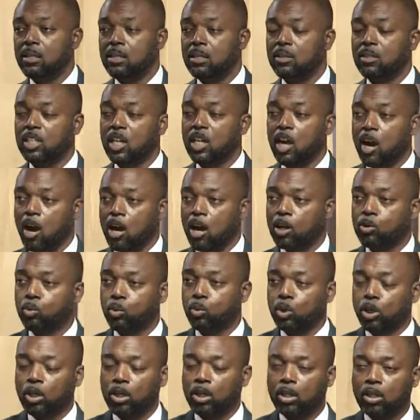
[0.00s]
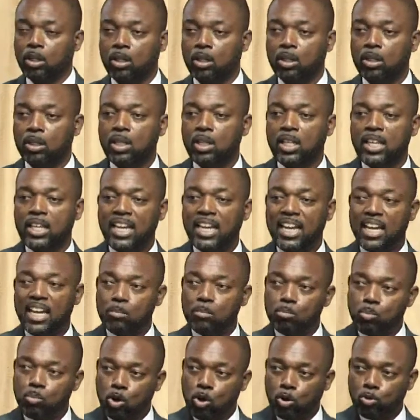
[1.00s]
the hard work in
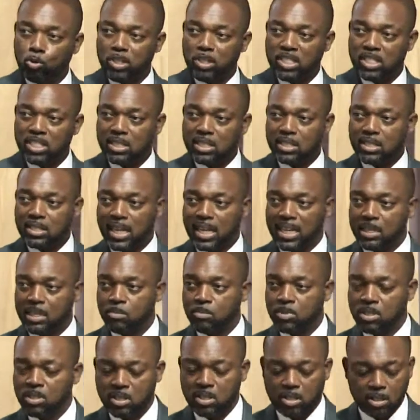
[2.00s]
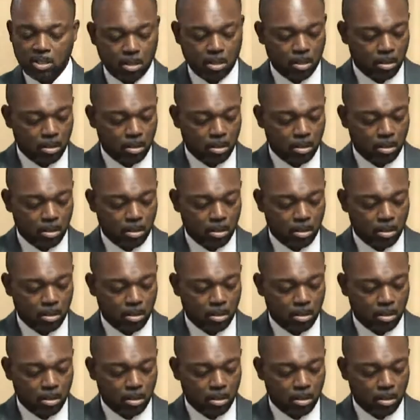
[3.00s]
more recent times,